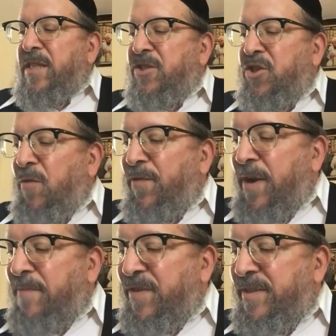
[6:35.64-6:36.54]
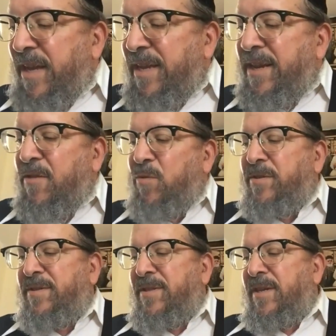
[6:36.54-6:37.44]
The shofar emphasizes, in other
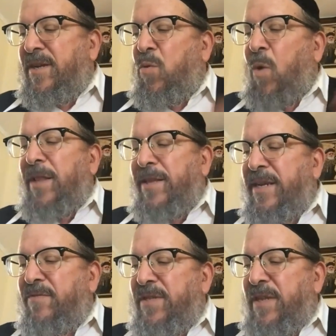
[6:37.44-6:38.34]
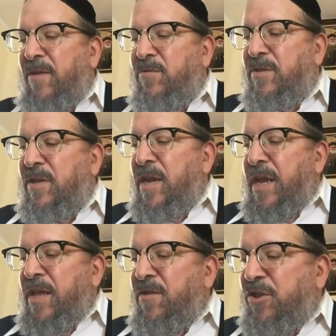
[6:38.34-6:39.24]
words, the quality of sounds
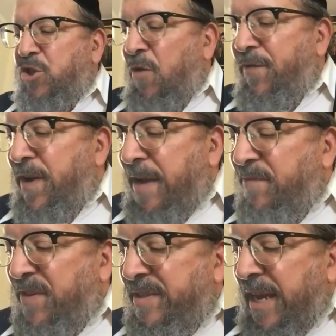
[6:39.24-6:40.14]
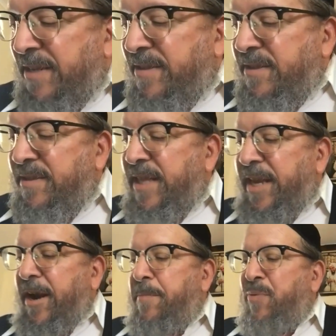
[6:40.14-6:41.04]
the shofar emphasizes that
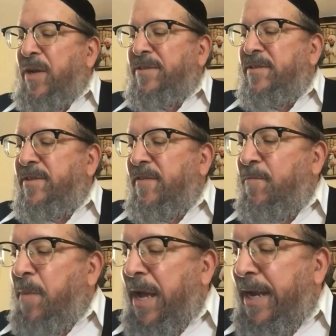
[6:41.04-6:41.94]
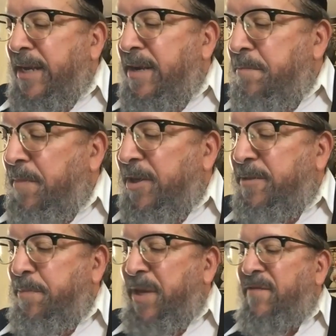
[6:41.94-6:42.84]
our presence of mind
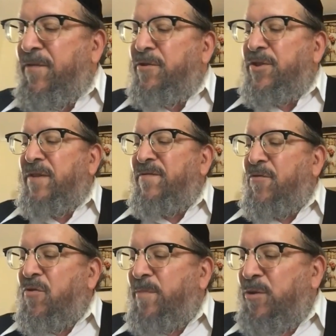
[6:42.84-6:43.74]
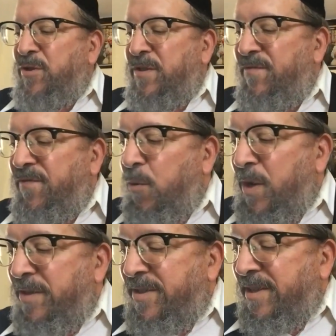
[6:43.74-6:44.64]
must be first and foremost
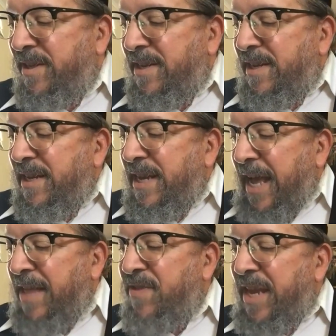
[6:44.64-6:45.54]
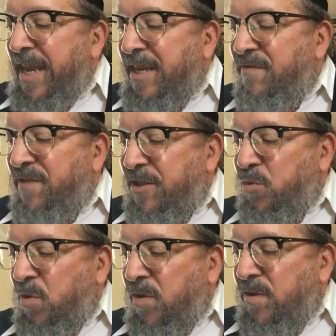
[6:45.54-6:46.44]
focused on the
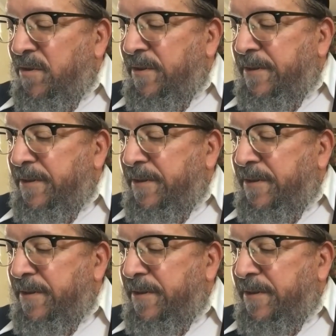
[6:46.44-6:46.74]
individual.